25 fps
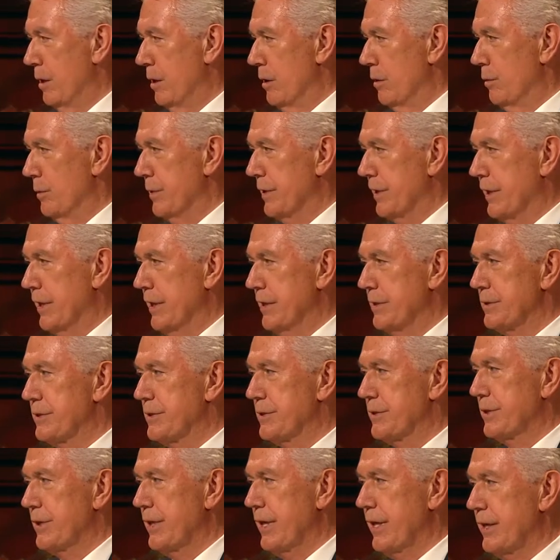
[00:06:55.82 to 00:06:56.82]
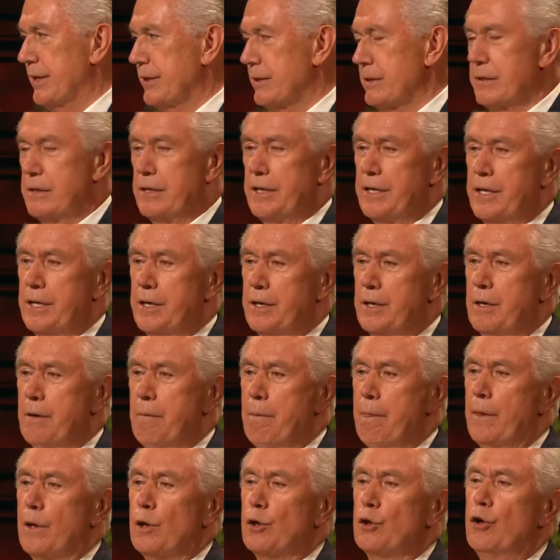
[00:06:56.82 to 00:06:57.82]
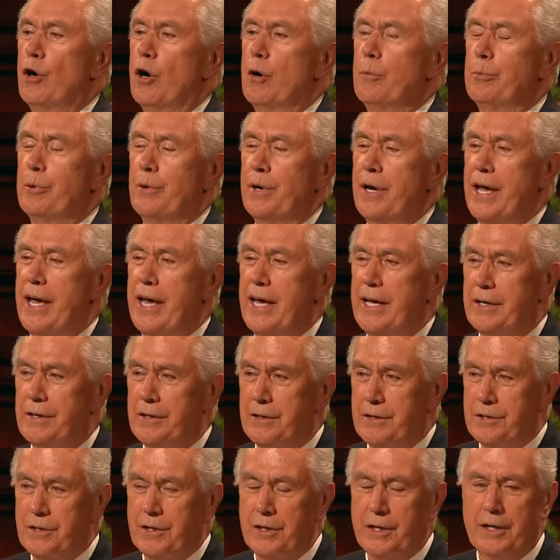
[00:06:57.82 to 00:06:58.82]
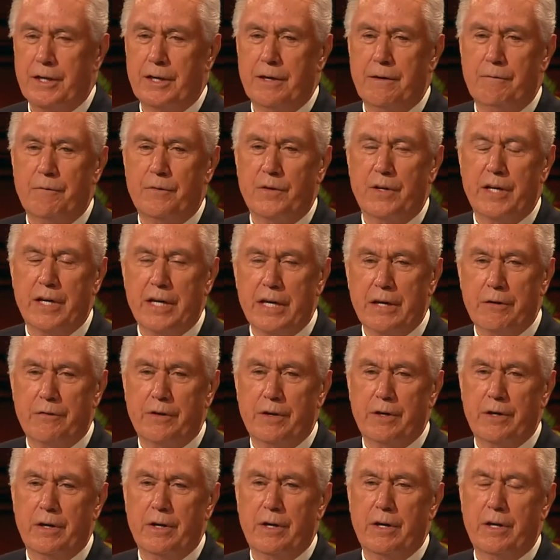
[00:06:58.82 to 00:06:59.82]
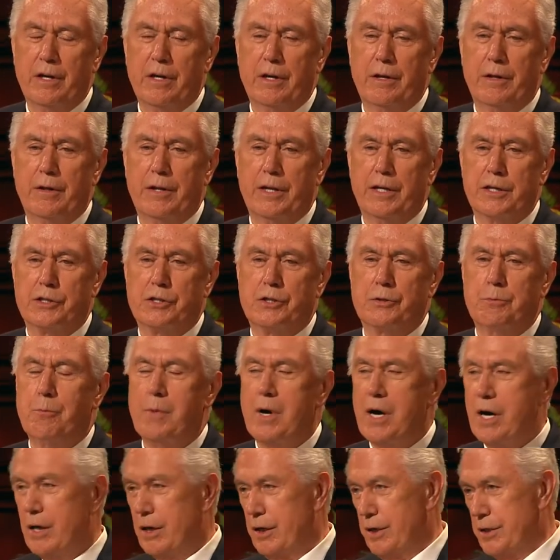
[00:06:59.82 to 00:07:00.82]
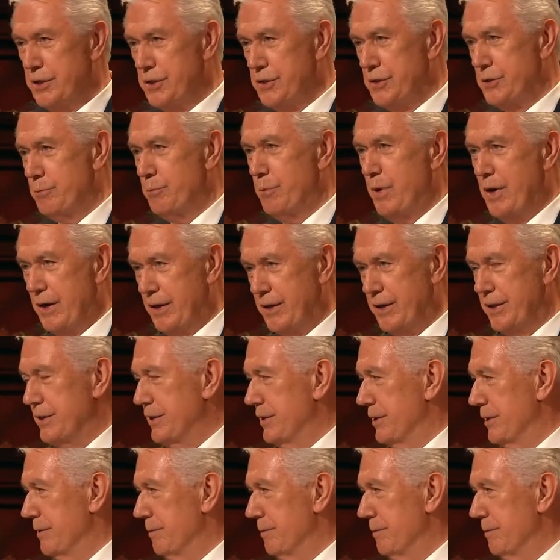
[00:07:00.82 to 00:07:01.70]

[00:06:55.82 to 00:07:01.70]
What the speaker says: we can scarcely comprehend even the smallest part.